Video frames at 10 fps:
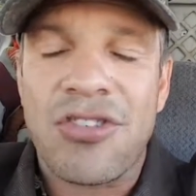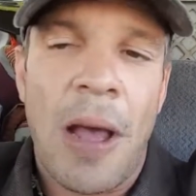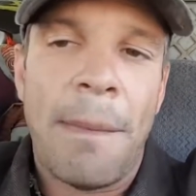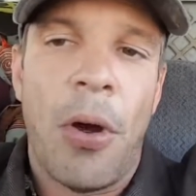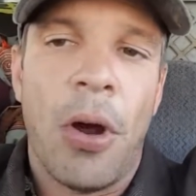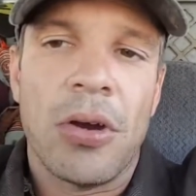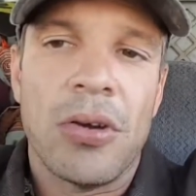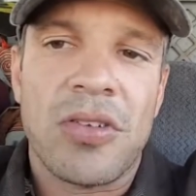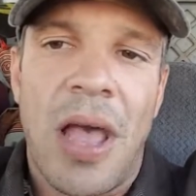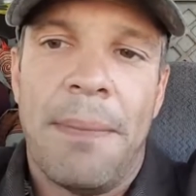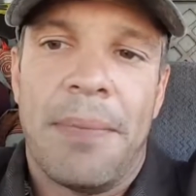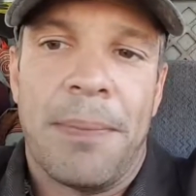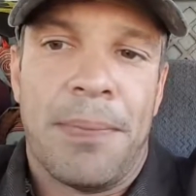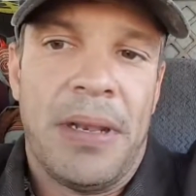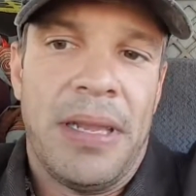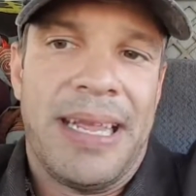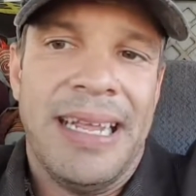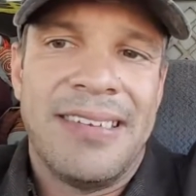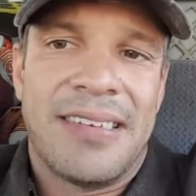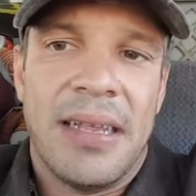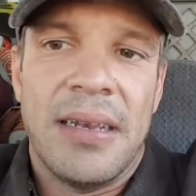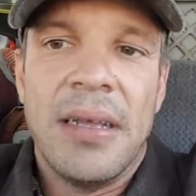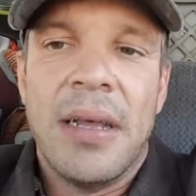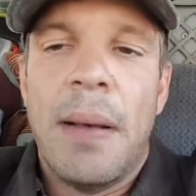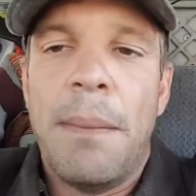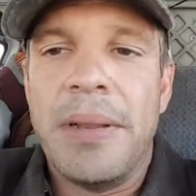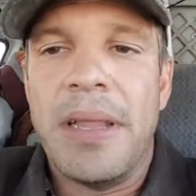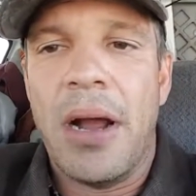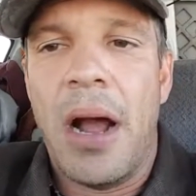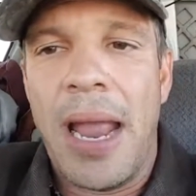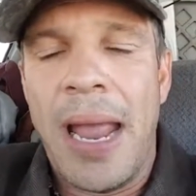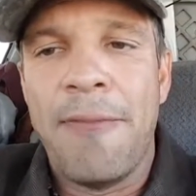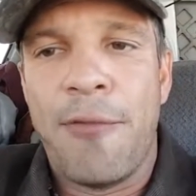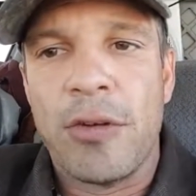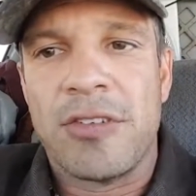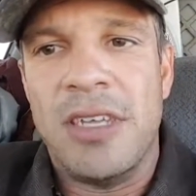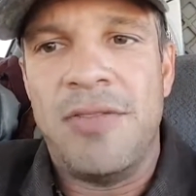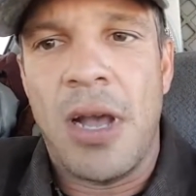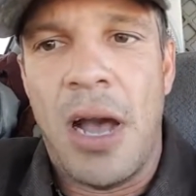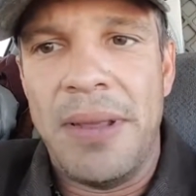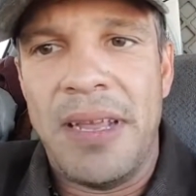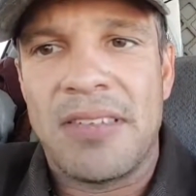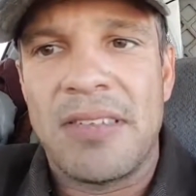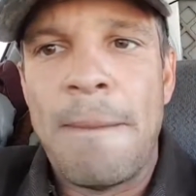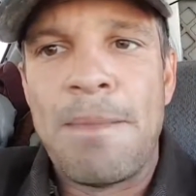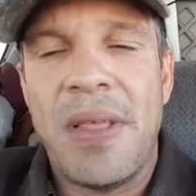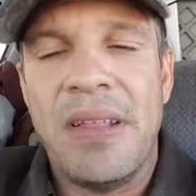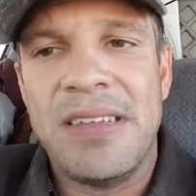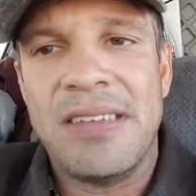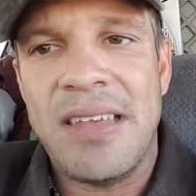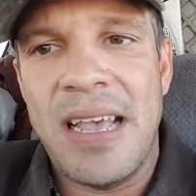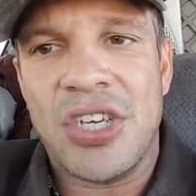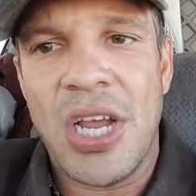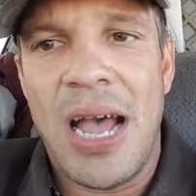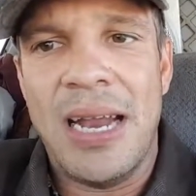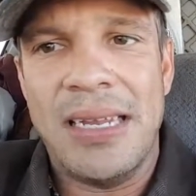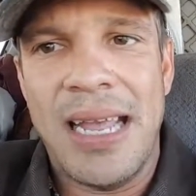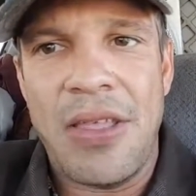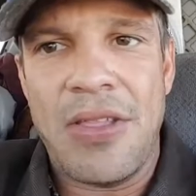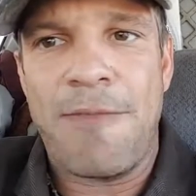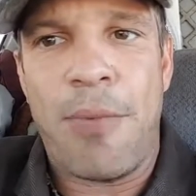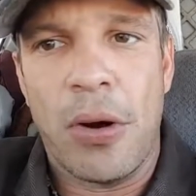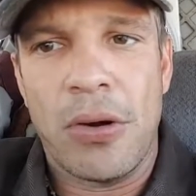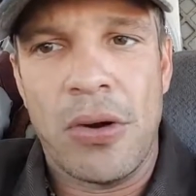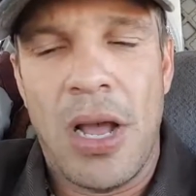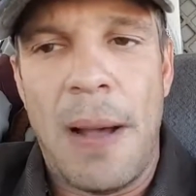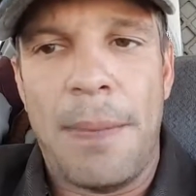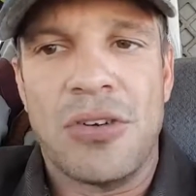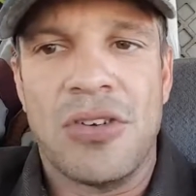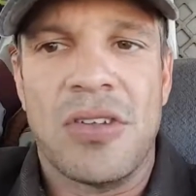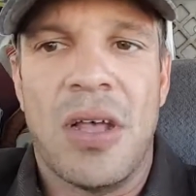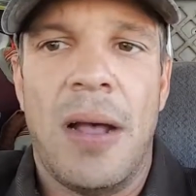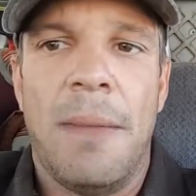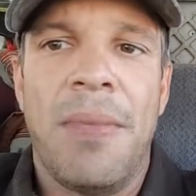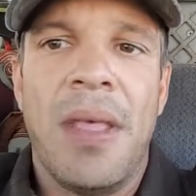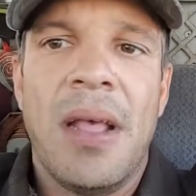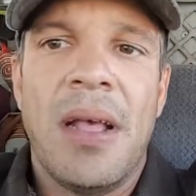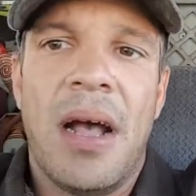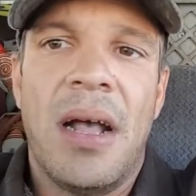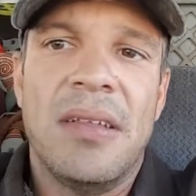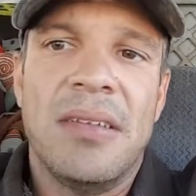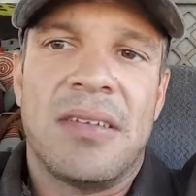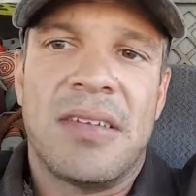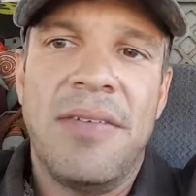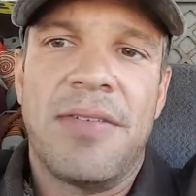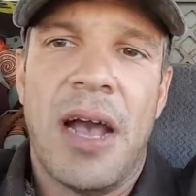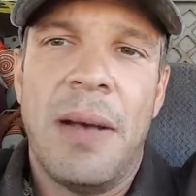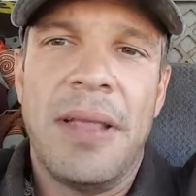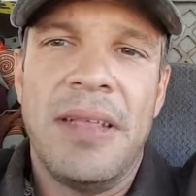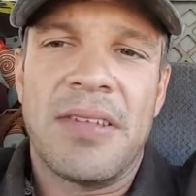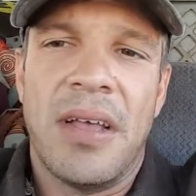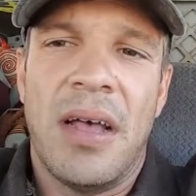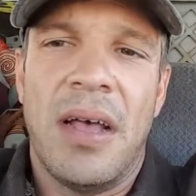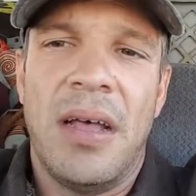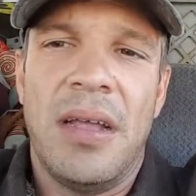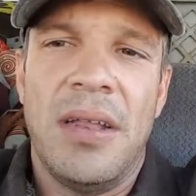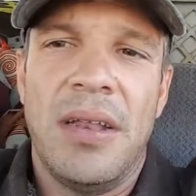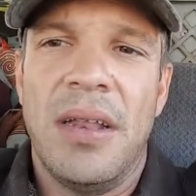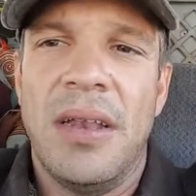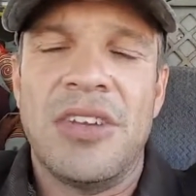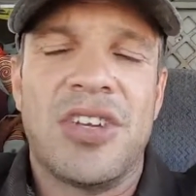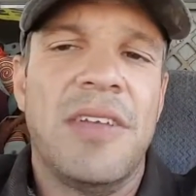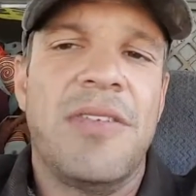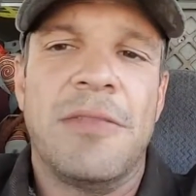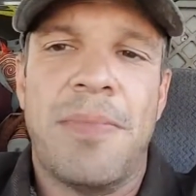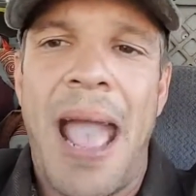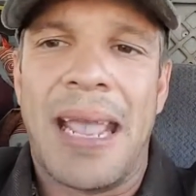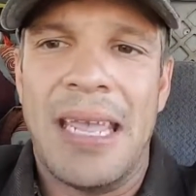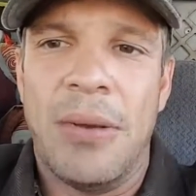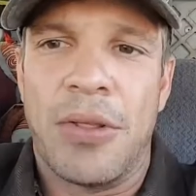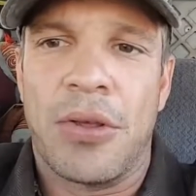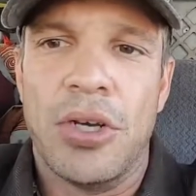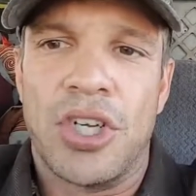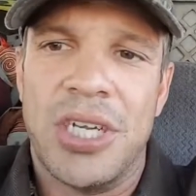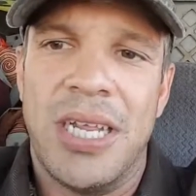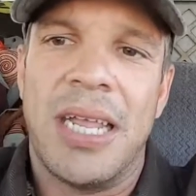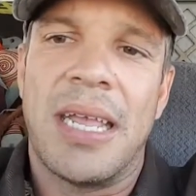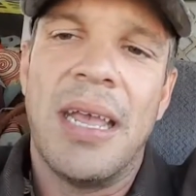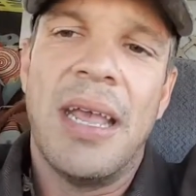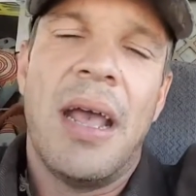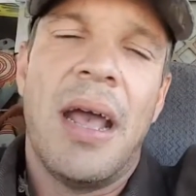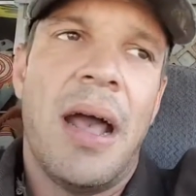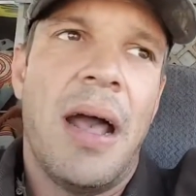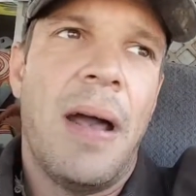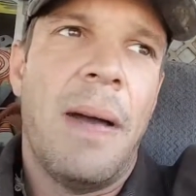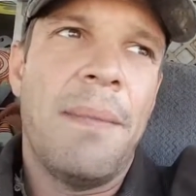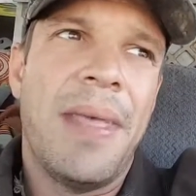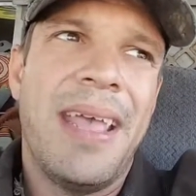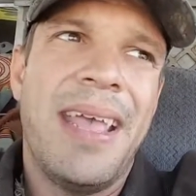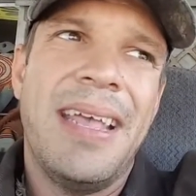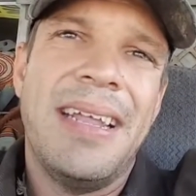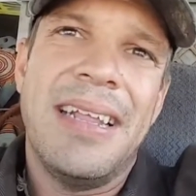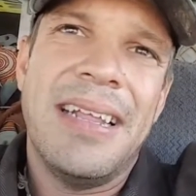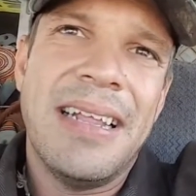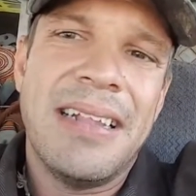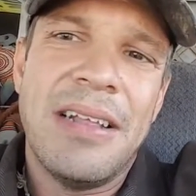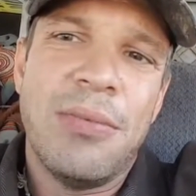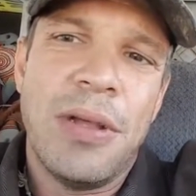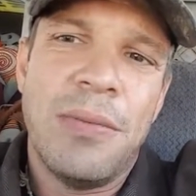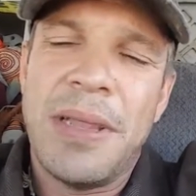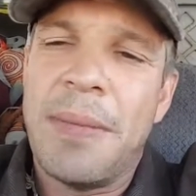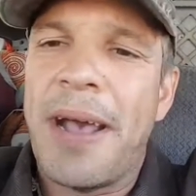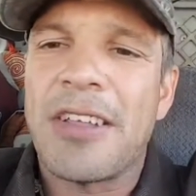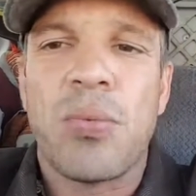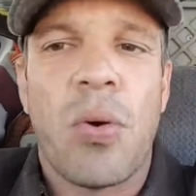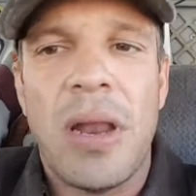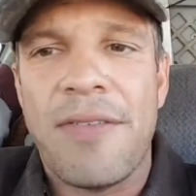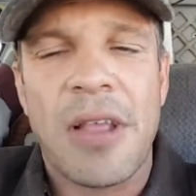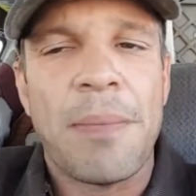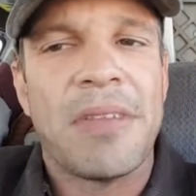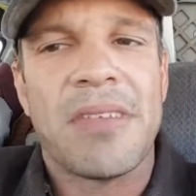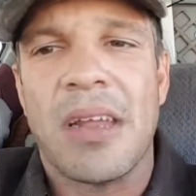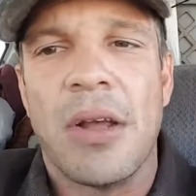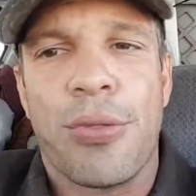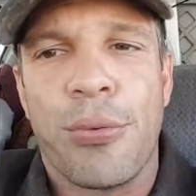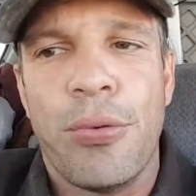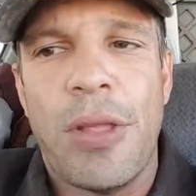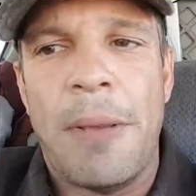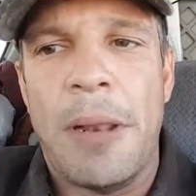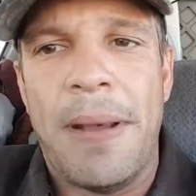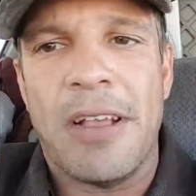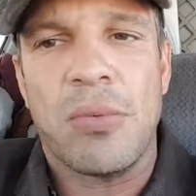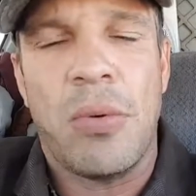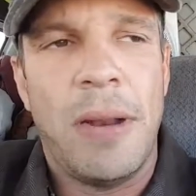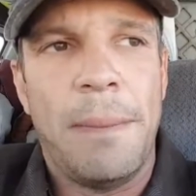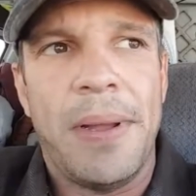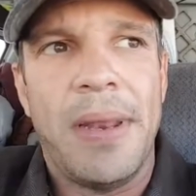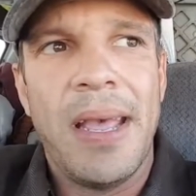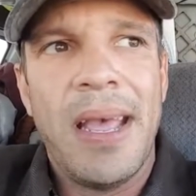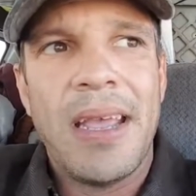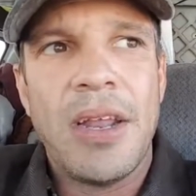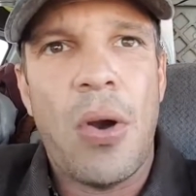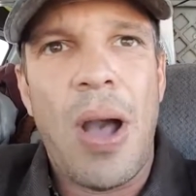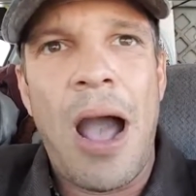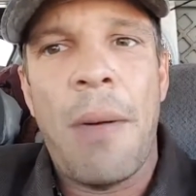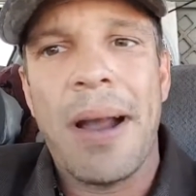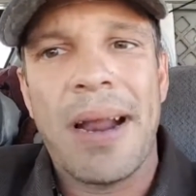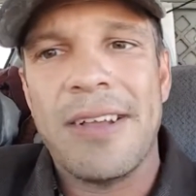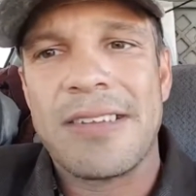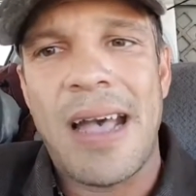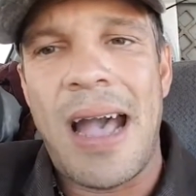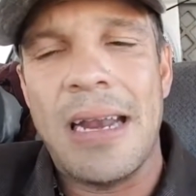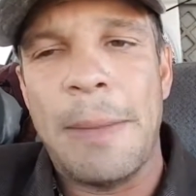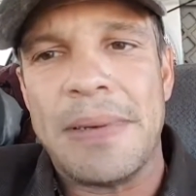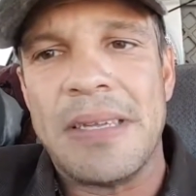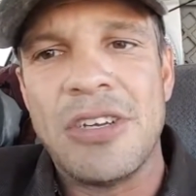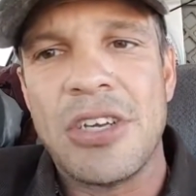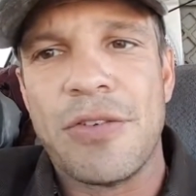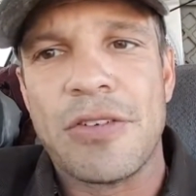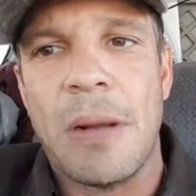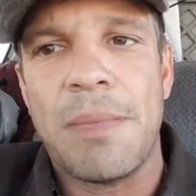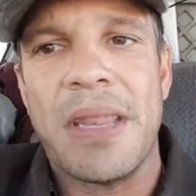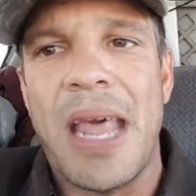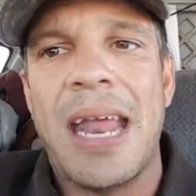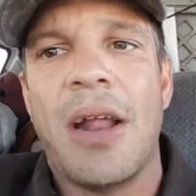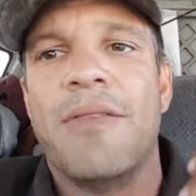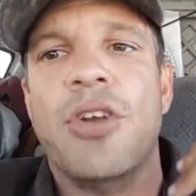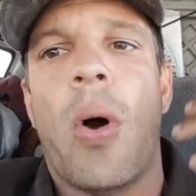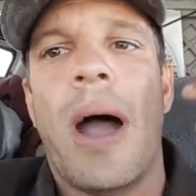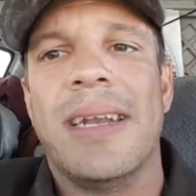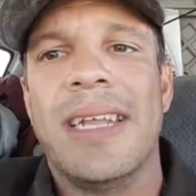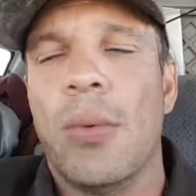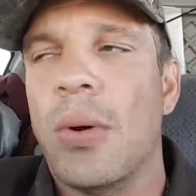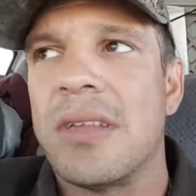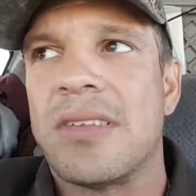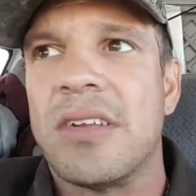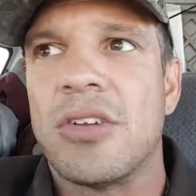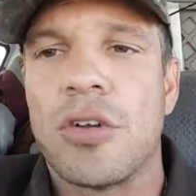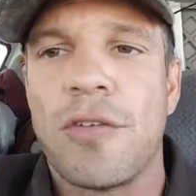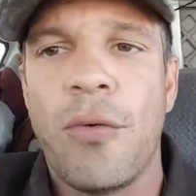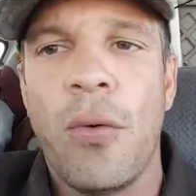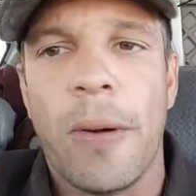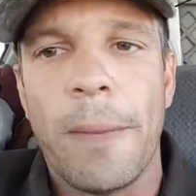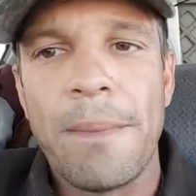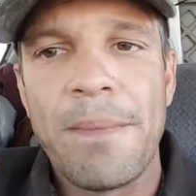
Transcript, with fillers: Sean Parker's. I'm completely against it. But I am for Steve Kubby's and CCHI together. They partnered up, which is um, uh, Steve Kubby's uh, initiative. He's backing it with Cush Inc. Um, it, it, it, would be the best one. If something's going to go through, that'd be the best one. But, you know, how am I going to sign a petition for something that I have no idea what the signatures are for?